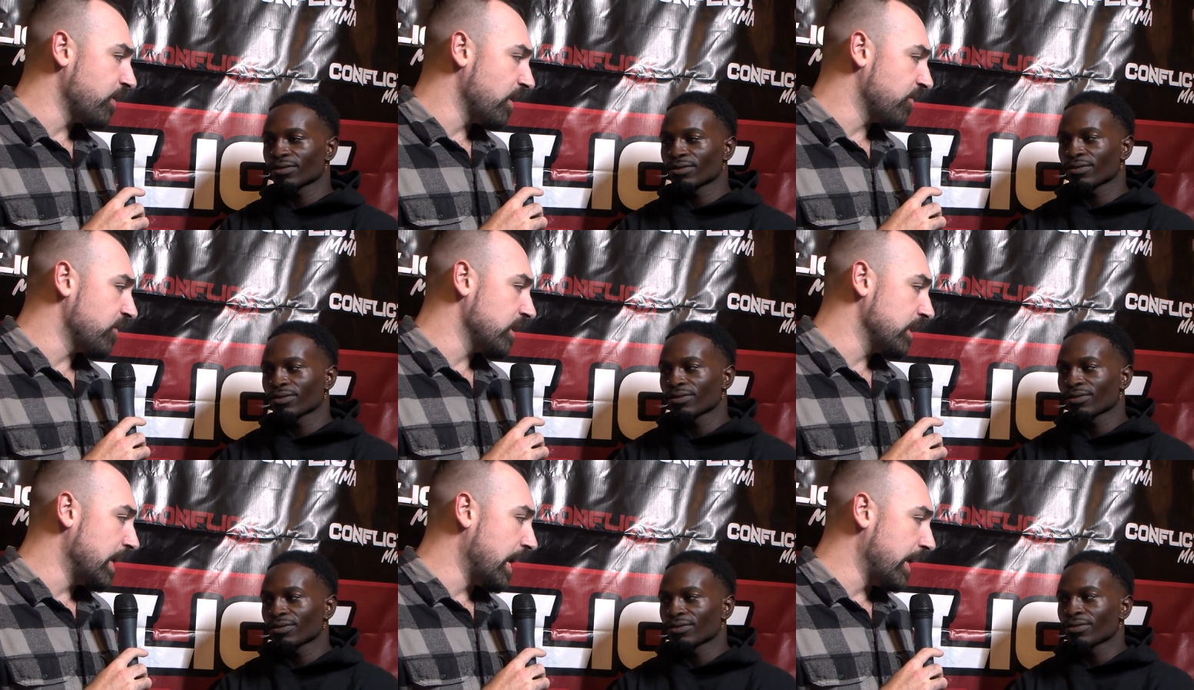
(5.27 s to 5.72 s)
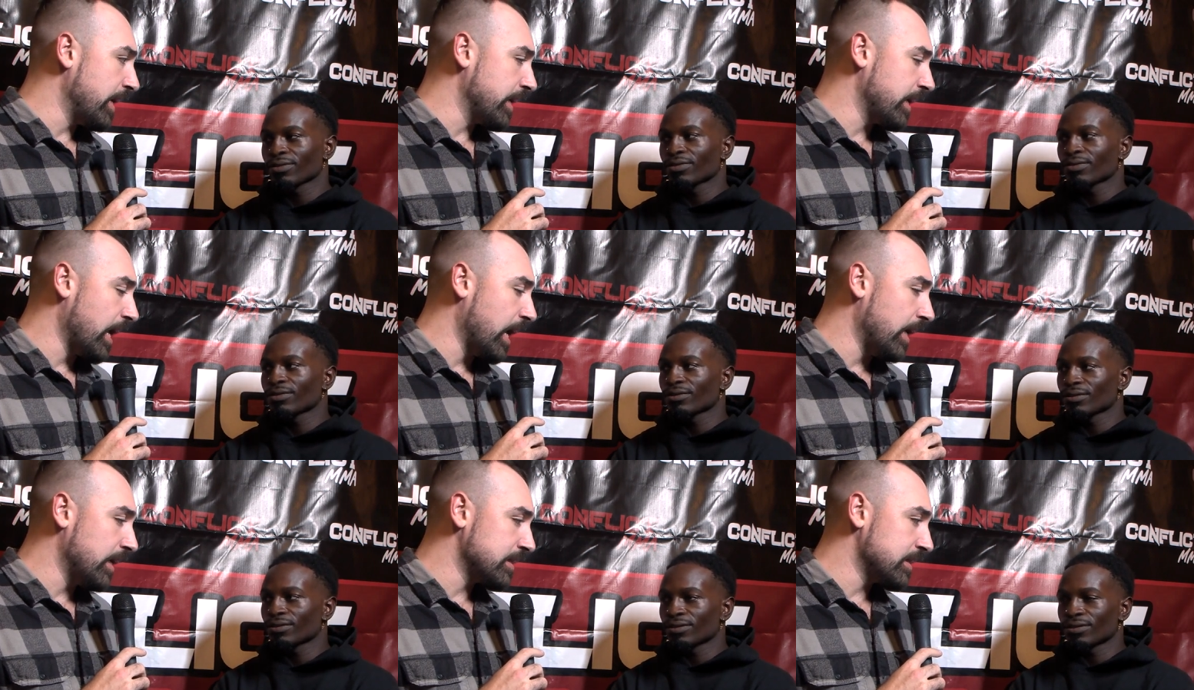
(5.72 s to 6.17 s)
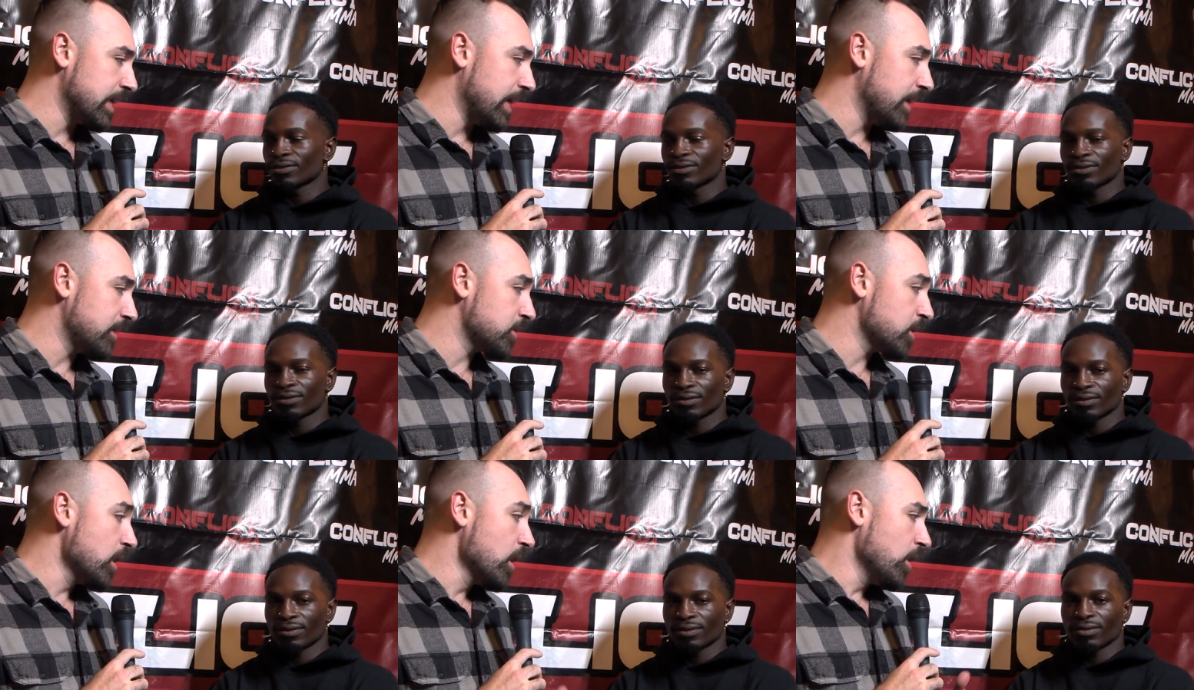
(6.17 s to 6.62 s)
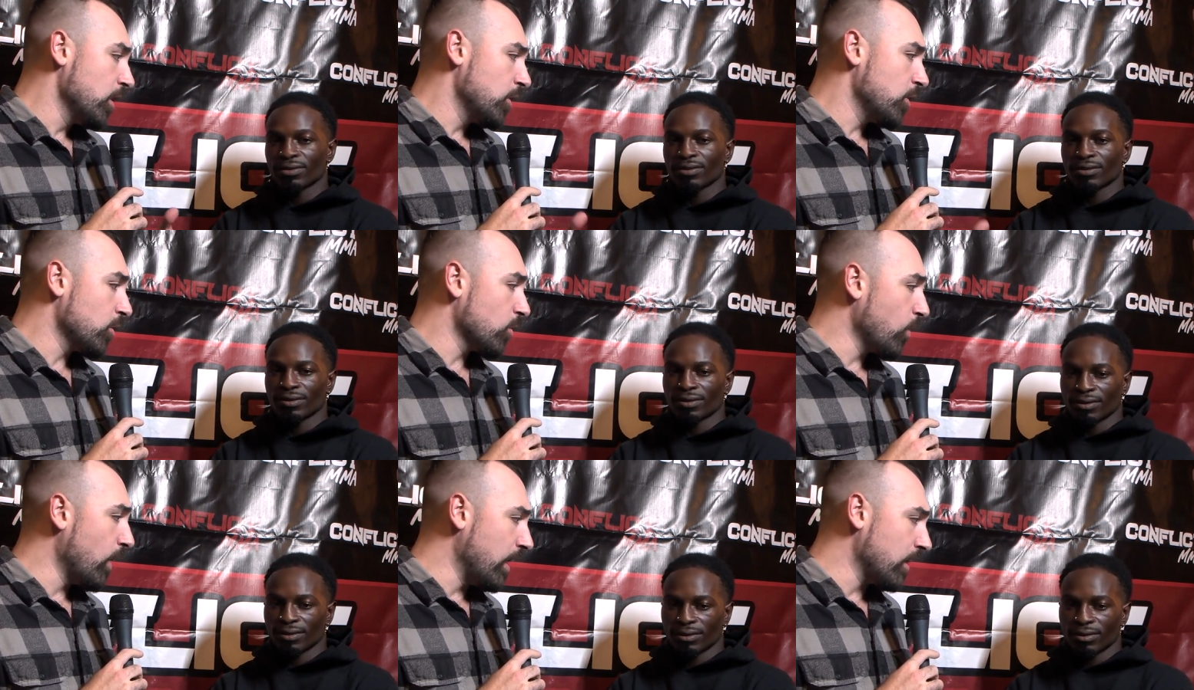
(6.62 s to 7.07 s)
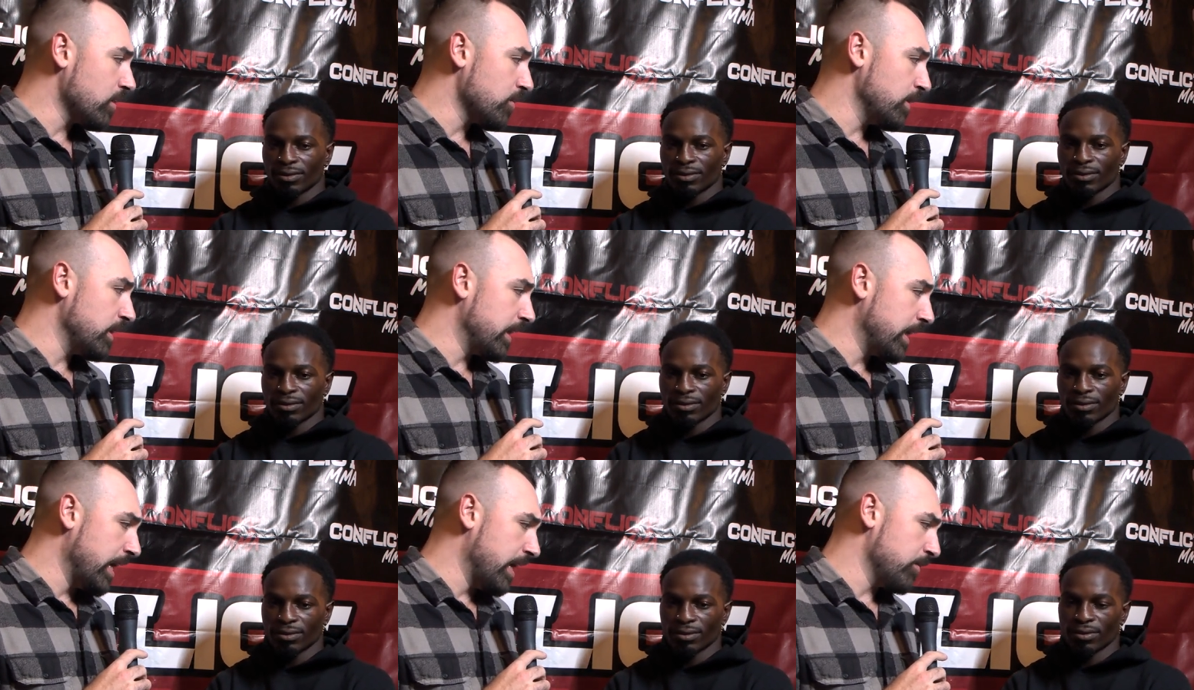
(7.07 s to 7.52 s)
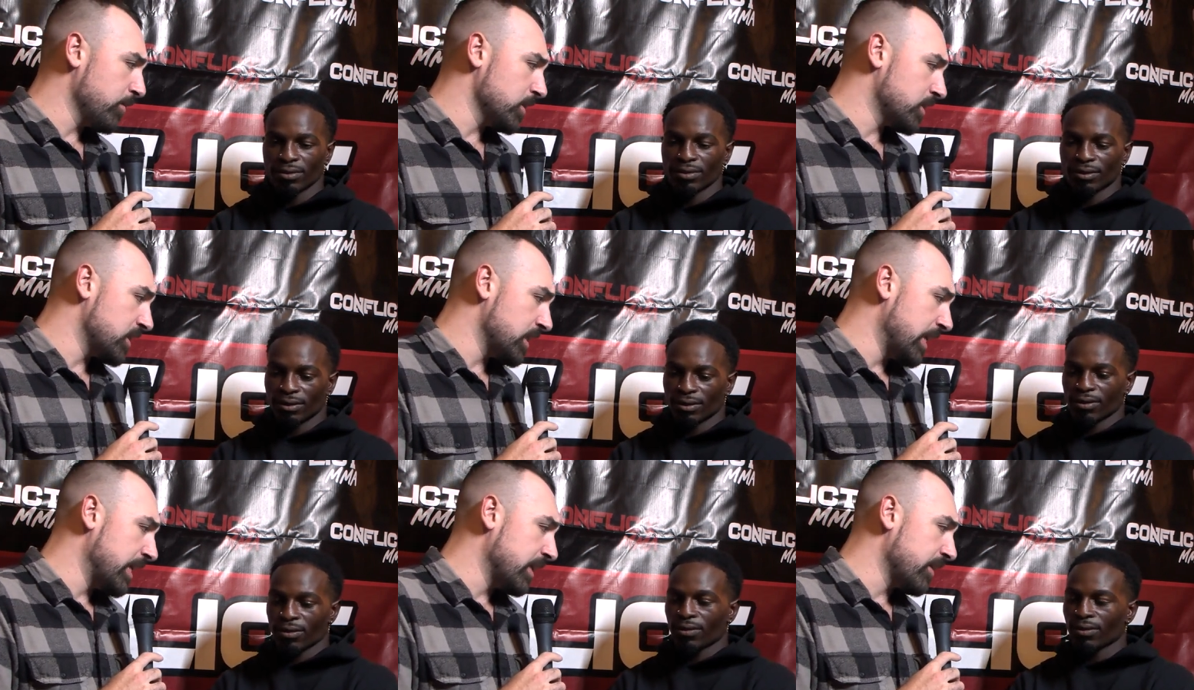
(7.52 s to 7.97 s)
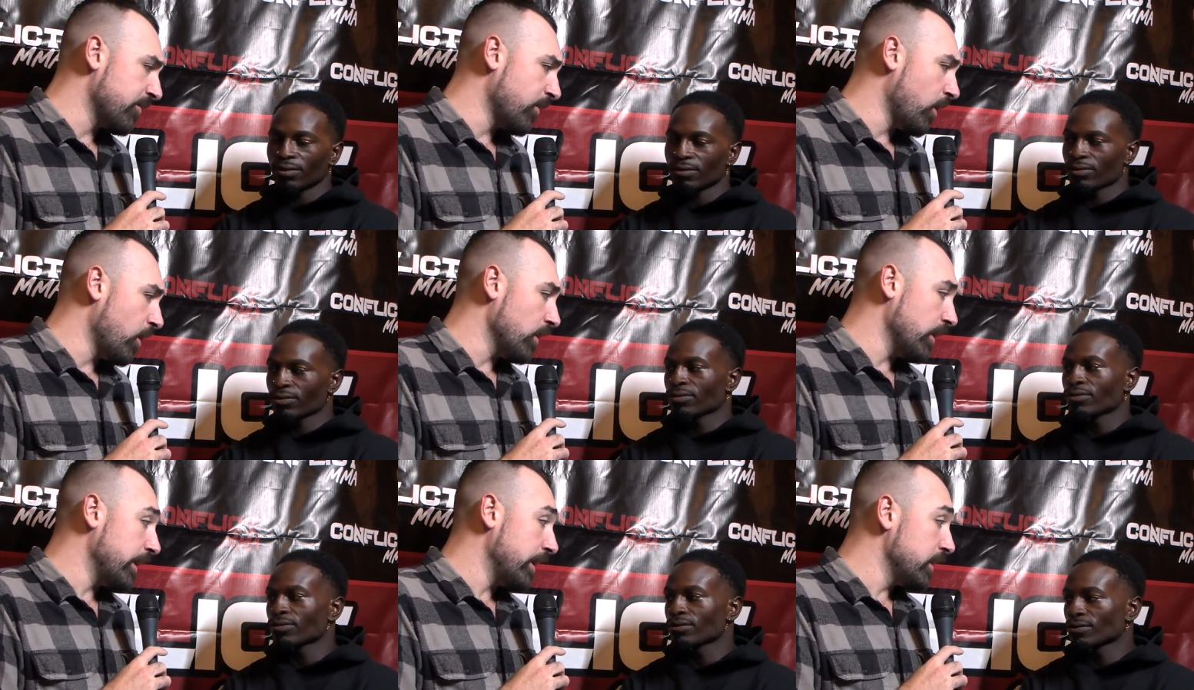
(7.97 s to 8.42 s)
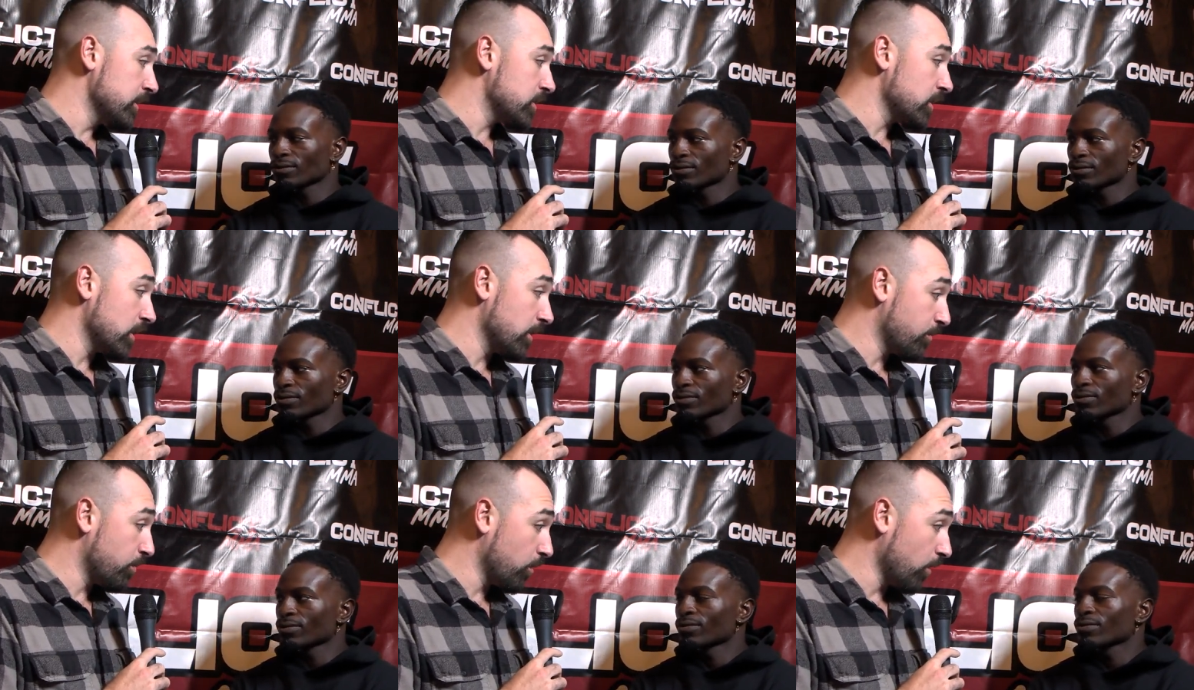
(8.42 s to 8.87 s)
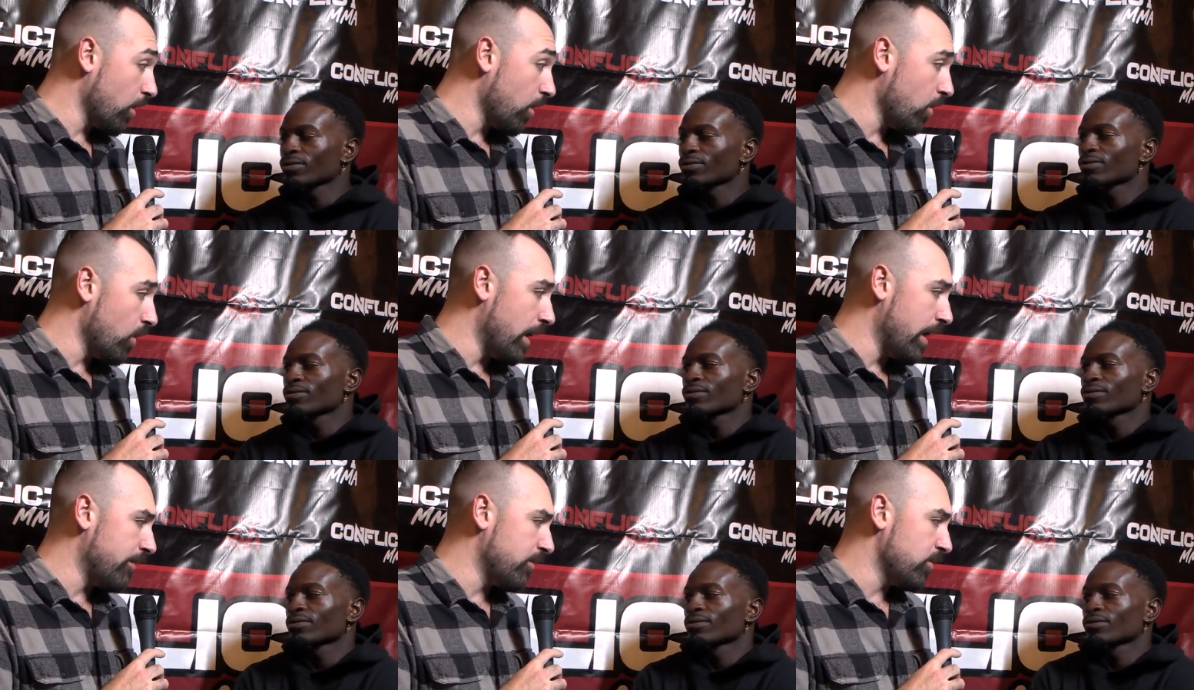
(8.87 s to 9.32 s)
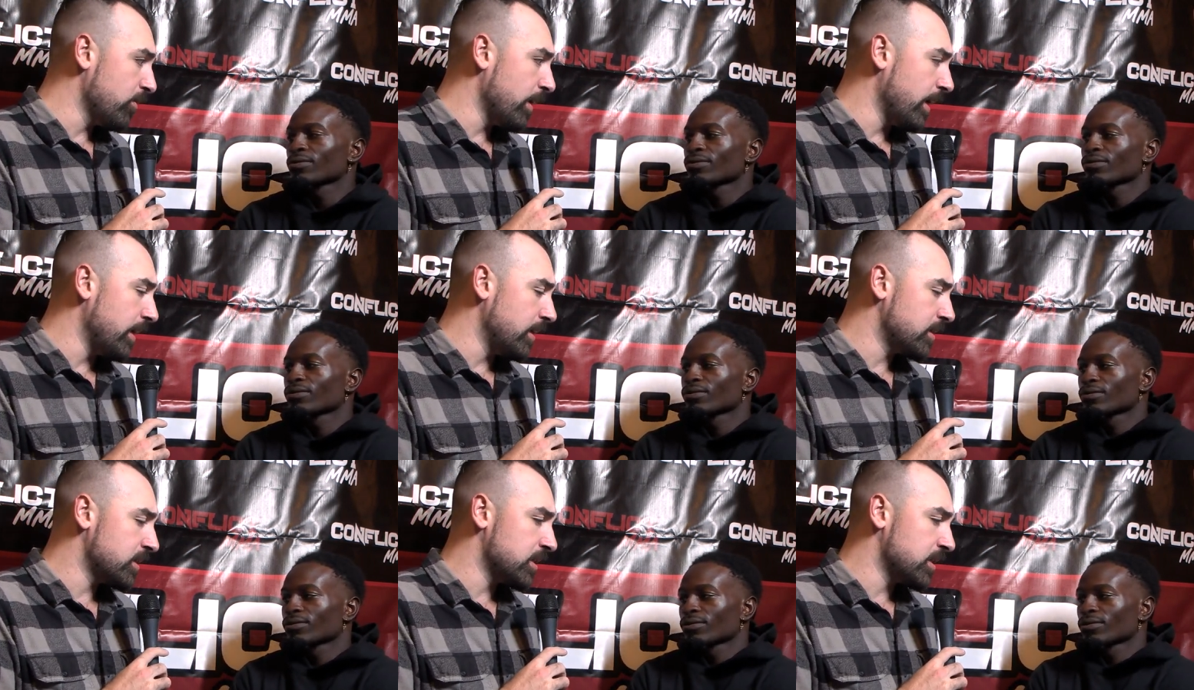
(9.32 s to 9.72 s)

Speaker 1: 59 contest. You're welcoming Cameron Sandoval into the pro MMA